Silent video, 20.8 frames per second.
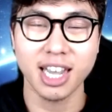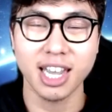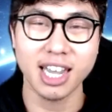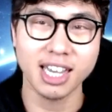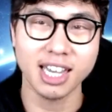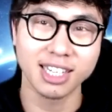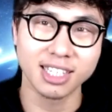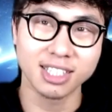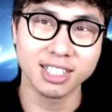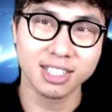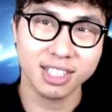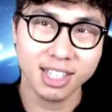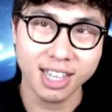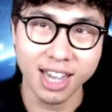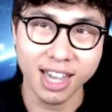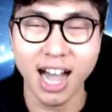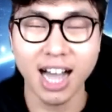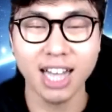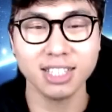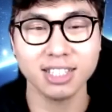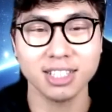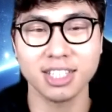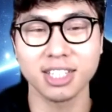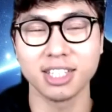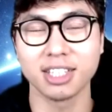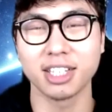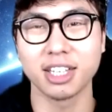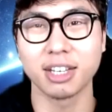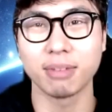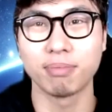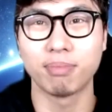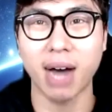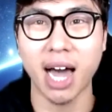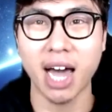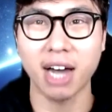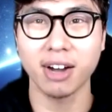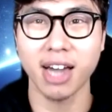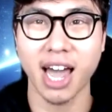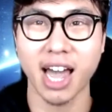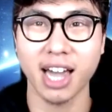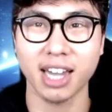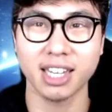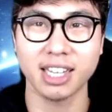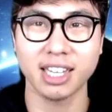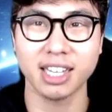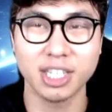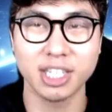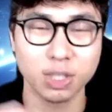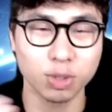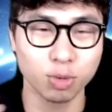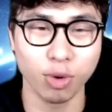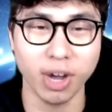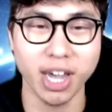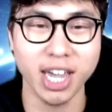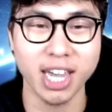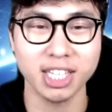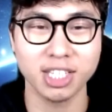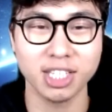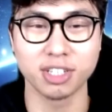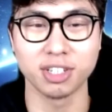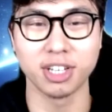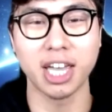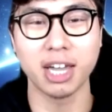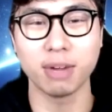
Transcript: and is constantly biohacking his way to